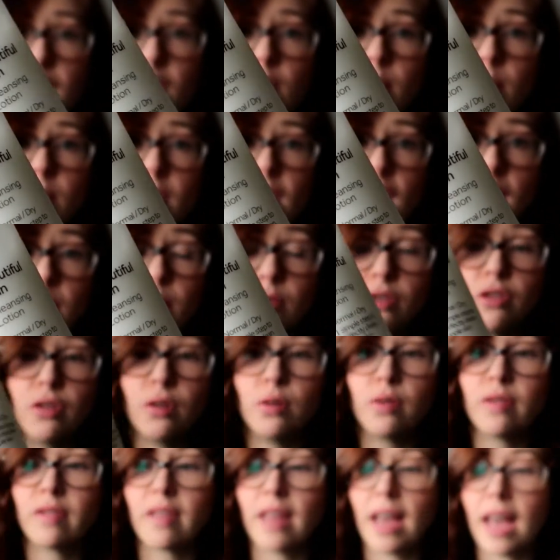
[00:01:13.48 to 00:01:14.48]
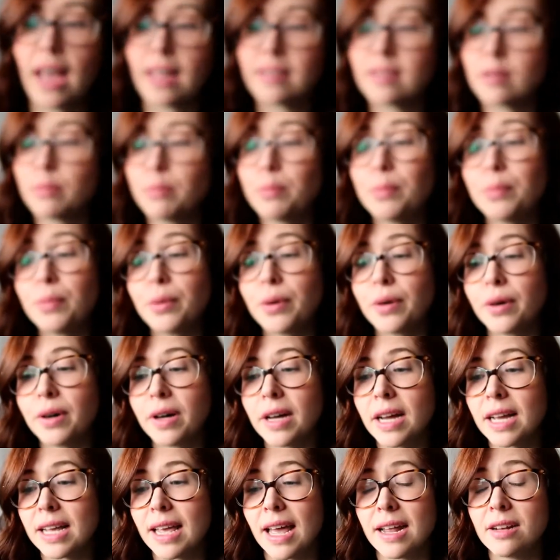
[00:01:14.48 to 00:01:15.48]
sometimes use that, but
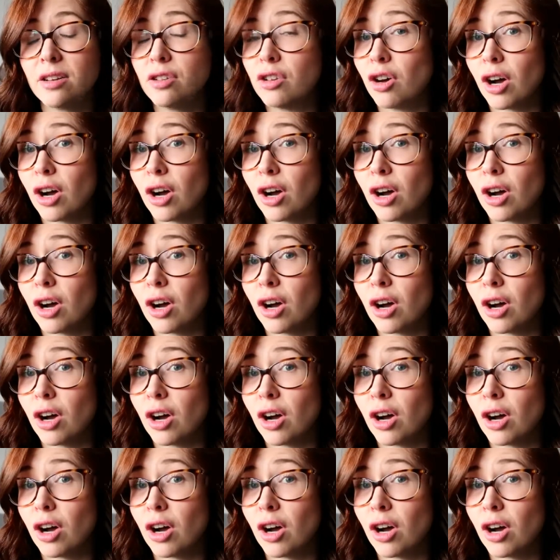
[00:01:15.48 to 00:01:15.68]
again,